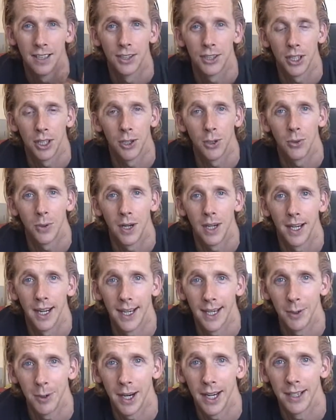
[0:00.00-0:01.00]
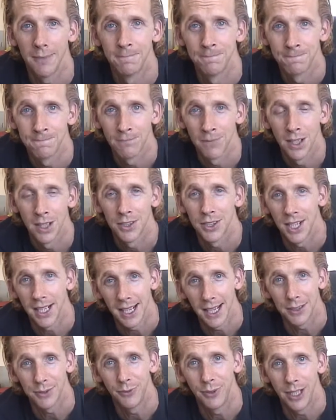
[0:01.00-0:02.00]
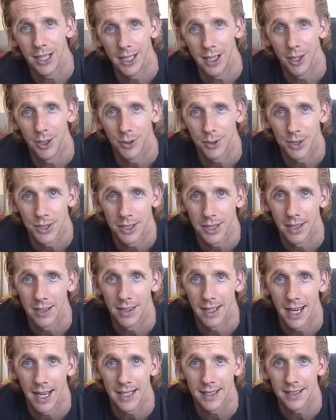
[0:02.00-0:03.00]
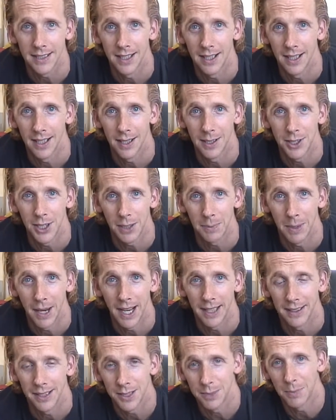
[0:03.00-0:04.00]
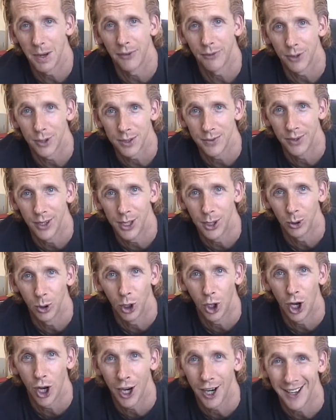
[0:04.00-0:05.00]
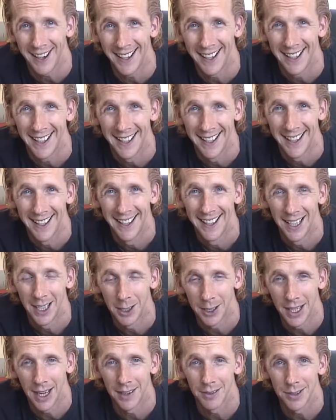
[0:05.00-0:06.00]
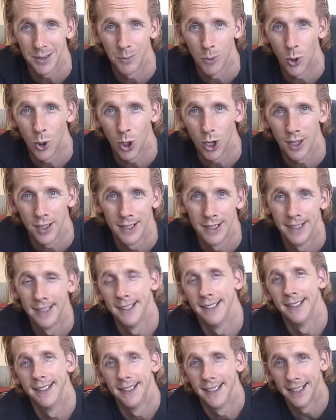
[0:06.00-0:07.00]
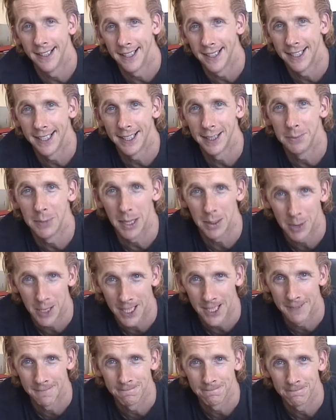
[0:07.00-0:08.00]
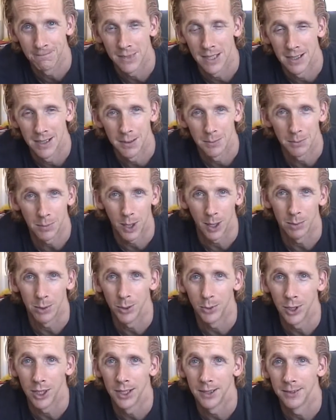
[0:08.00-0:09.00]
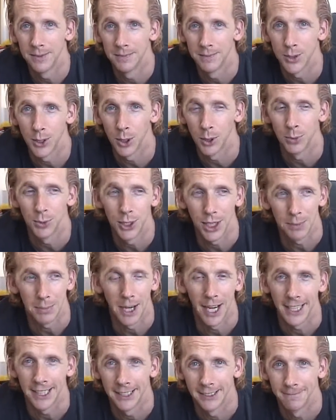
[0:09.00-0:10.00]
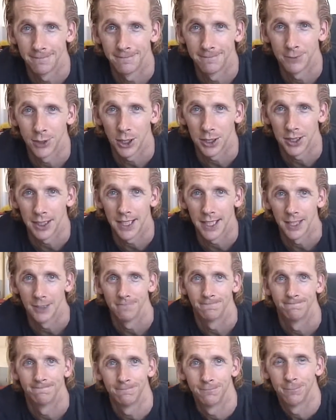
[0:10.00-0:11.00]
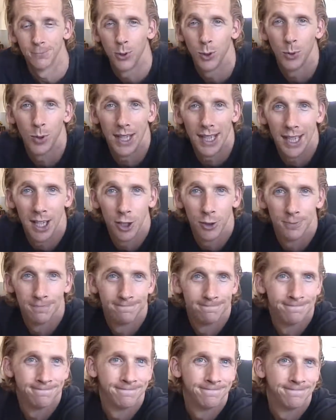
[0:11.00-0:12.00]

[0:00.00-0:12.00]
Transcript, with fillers: So uh, anyway, check out the videos. Thanks. Uh, check back. This is my first video log. I'm going to have some more. Uh, maybe. Probably will. So check back. Talk to you later. Bye on.